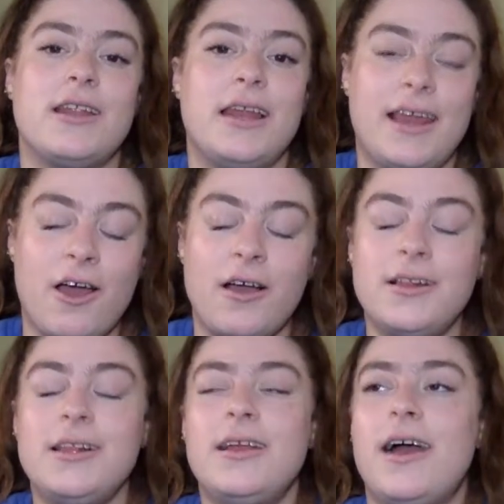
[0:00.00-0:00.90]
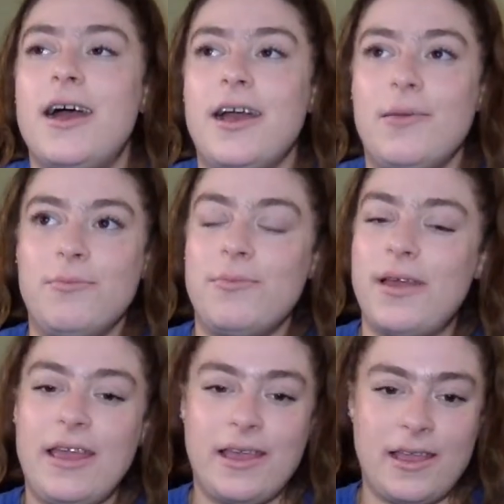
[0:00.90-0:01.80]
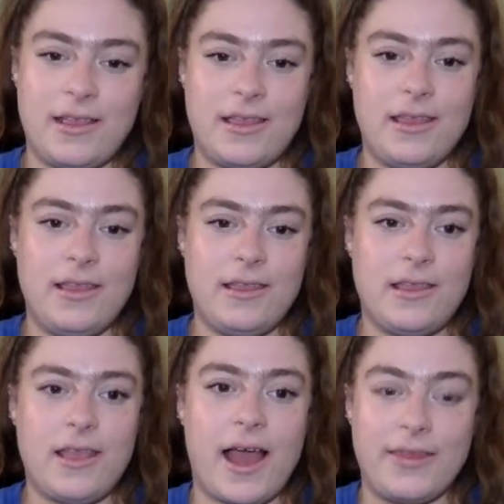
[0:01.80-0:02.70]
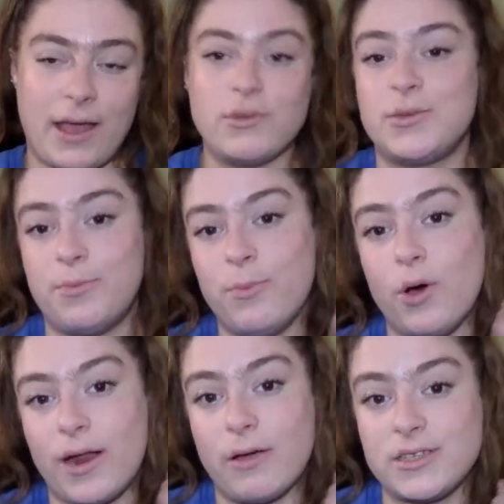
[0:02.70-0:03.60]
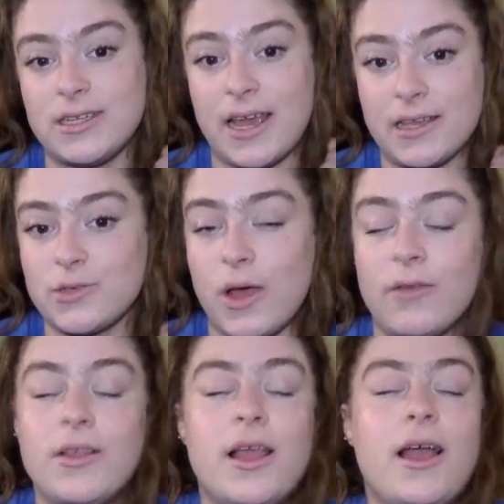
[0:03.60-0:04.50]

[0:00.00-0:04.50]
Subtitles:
clearly are. And that was borne out today as well.